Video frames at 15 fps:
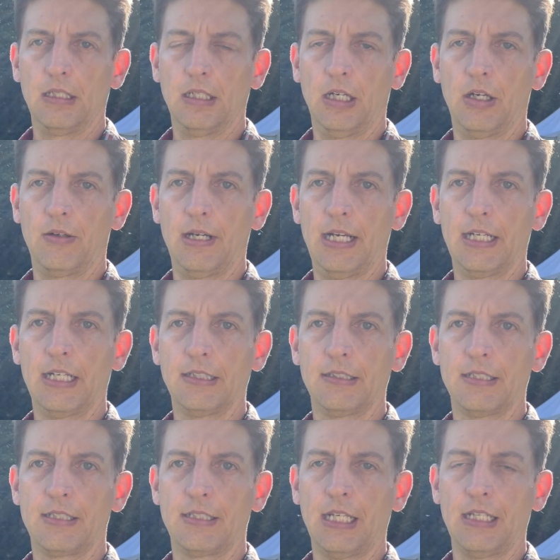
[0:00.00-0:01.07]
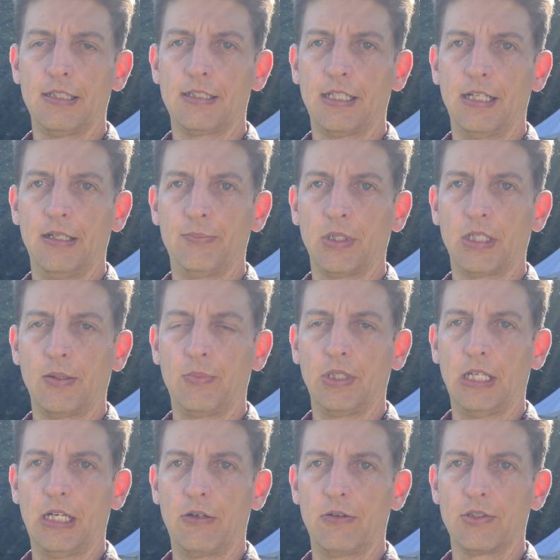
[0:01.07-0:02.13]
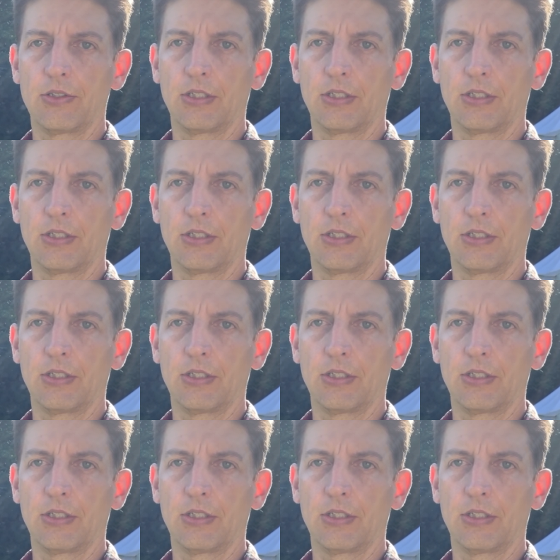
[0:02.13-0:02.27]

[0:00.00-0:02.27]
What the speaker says: All right, I got this tent set up a couple hours